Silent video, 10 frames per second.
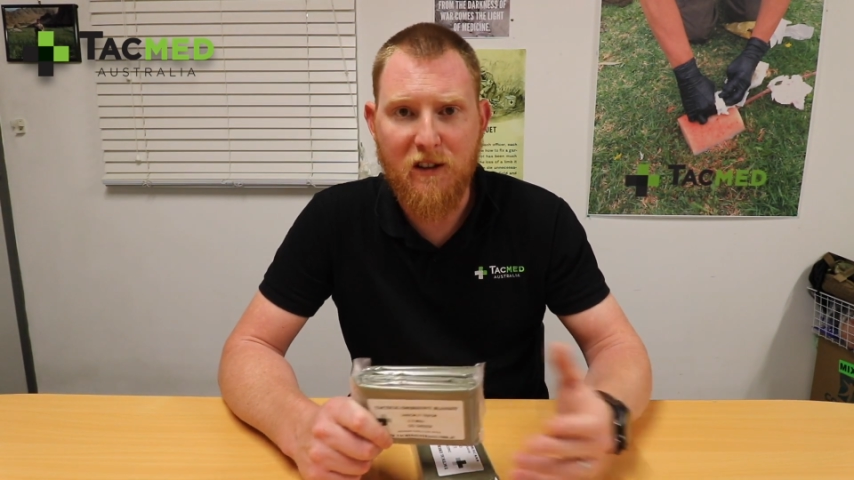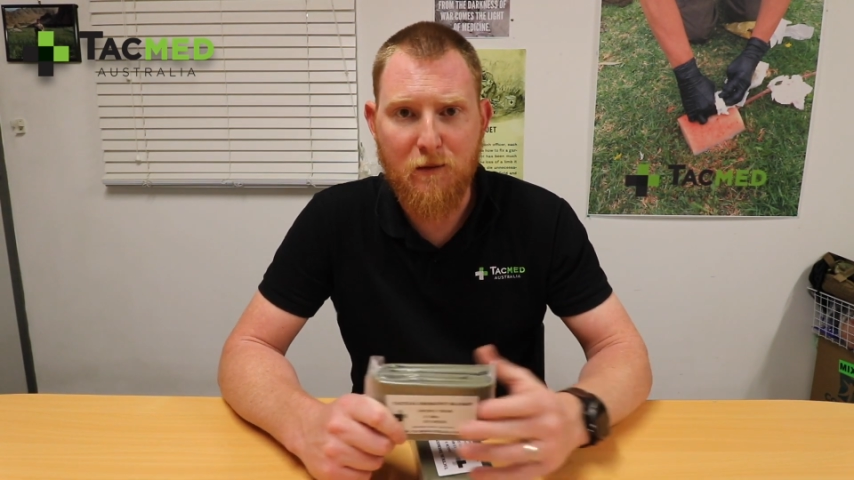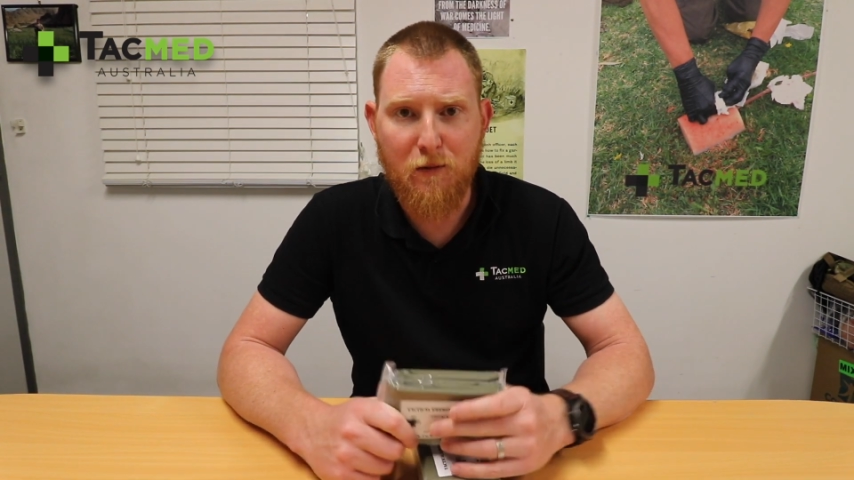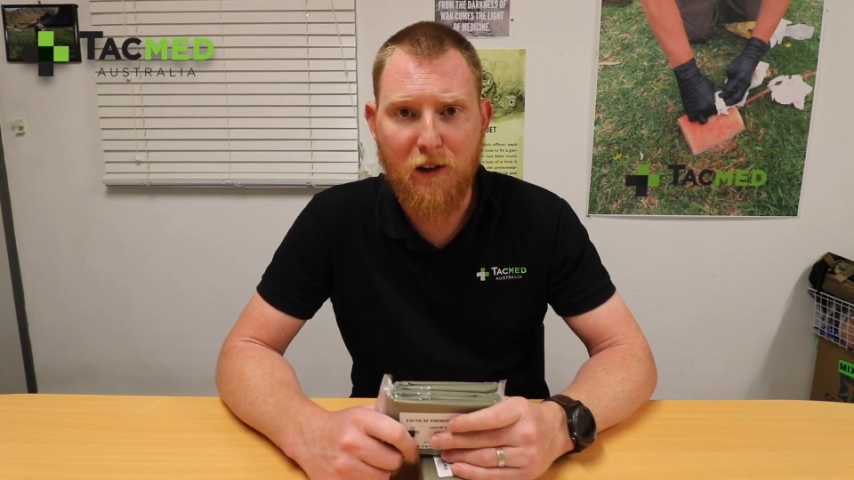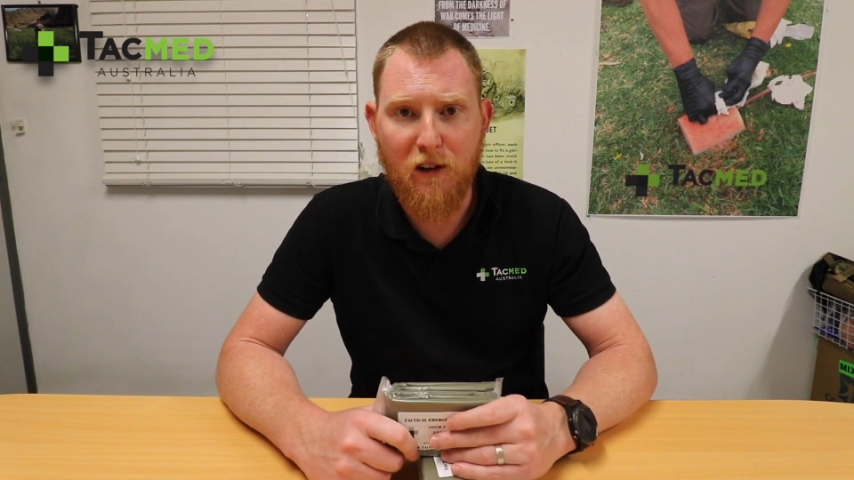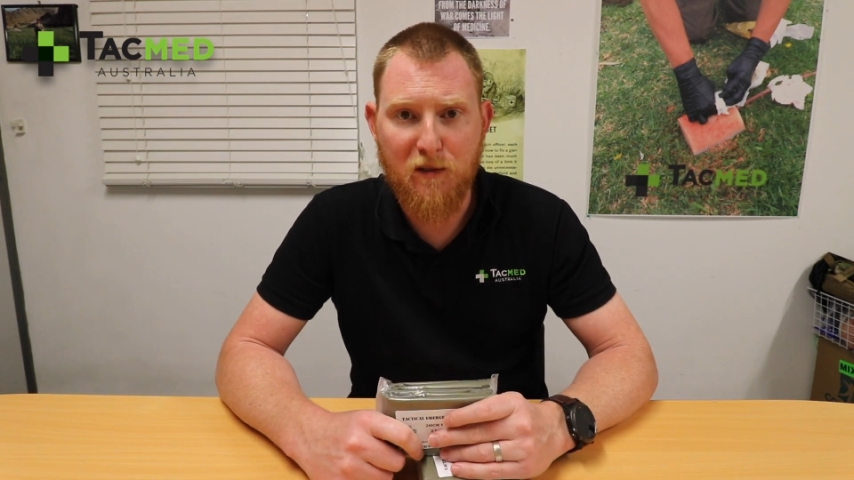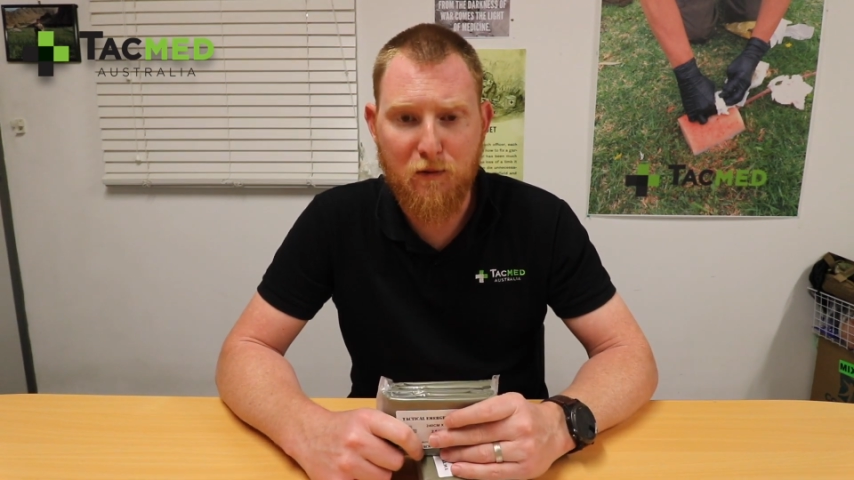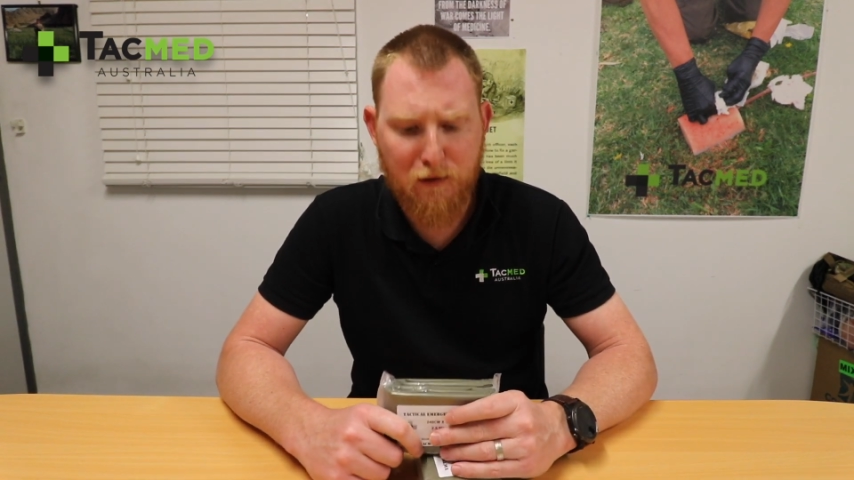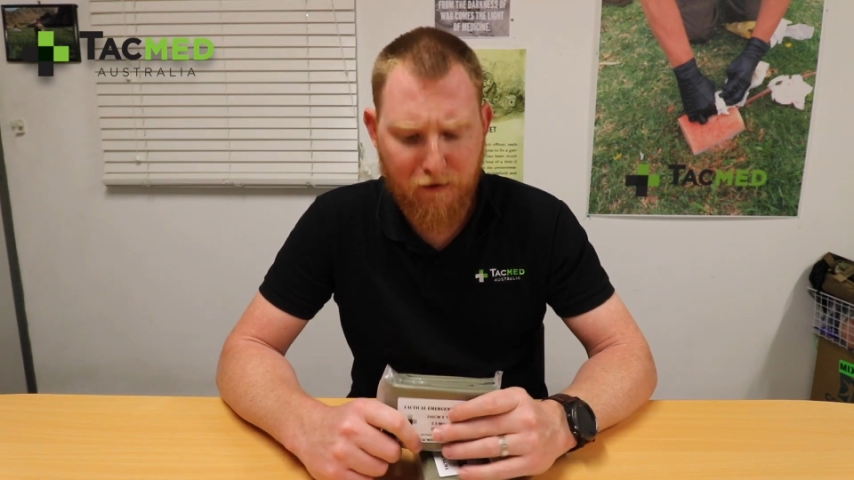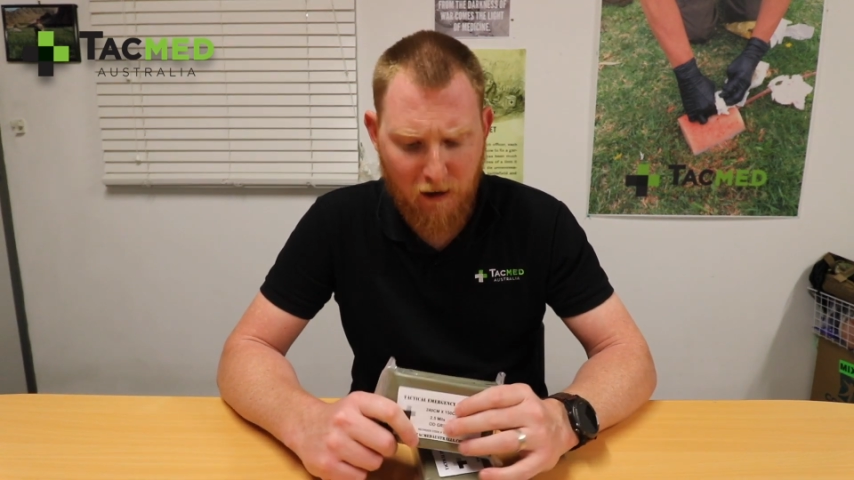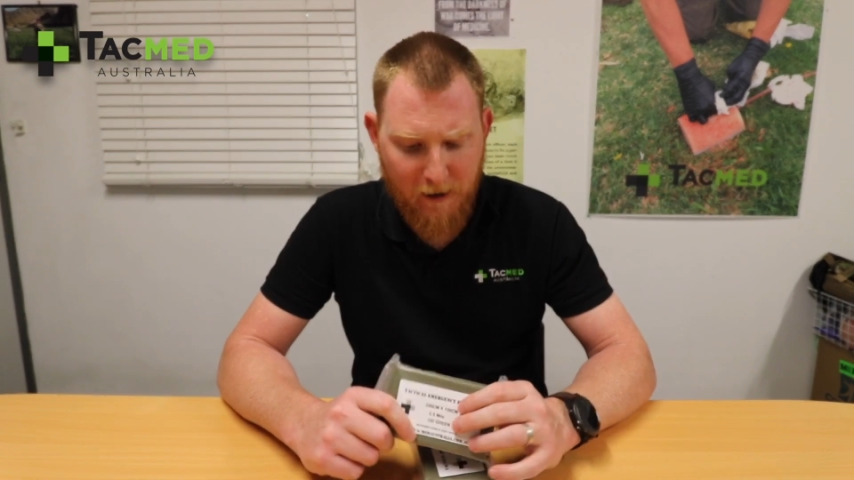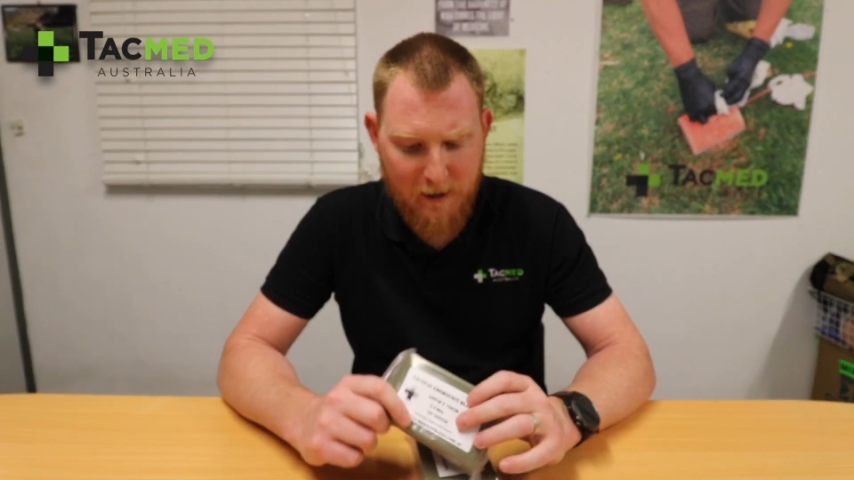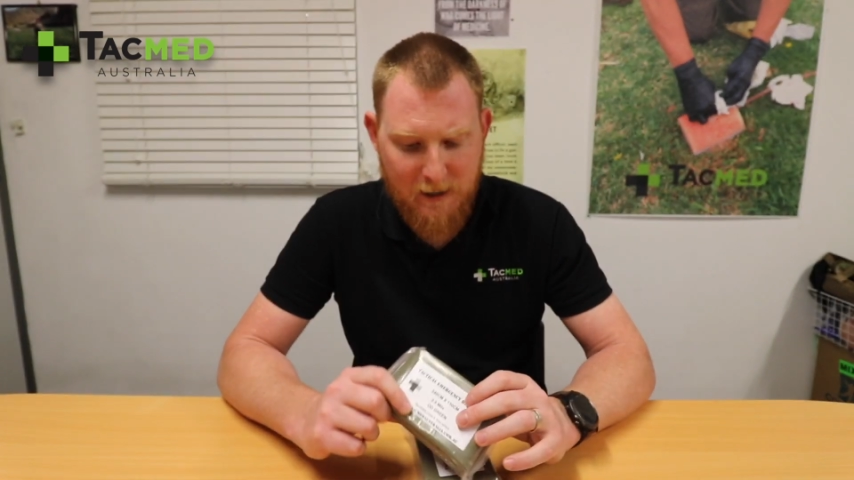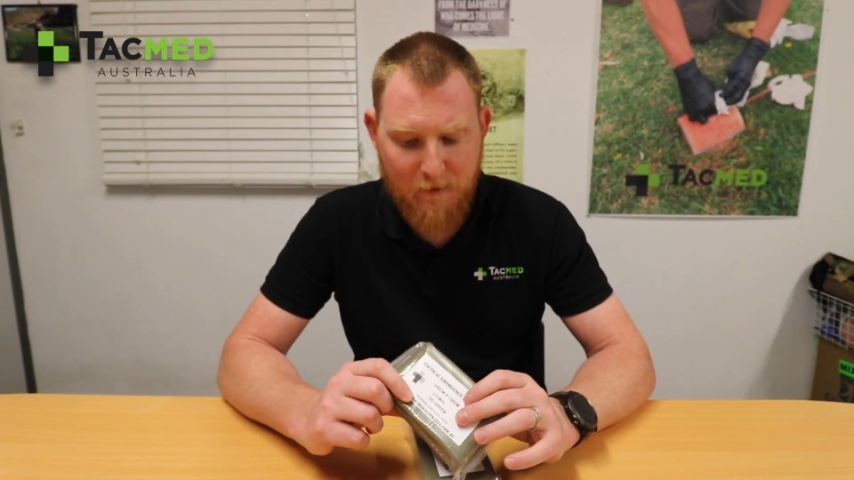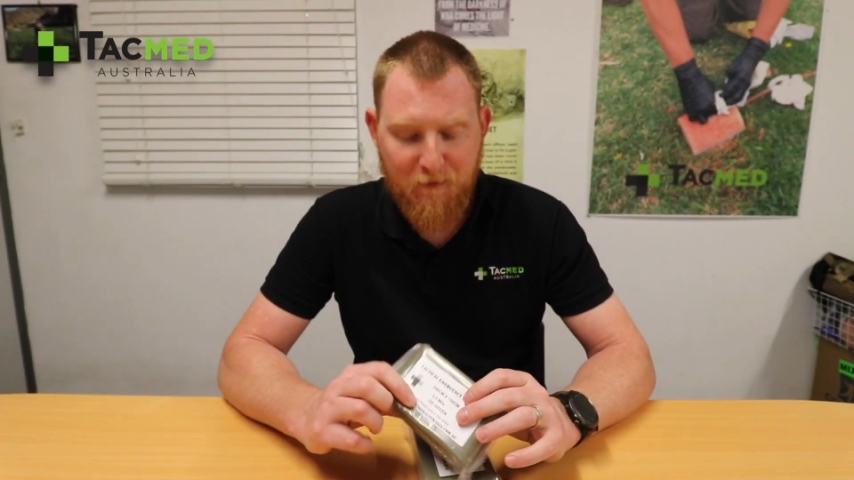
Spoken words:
as a pre-hospital provider,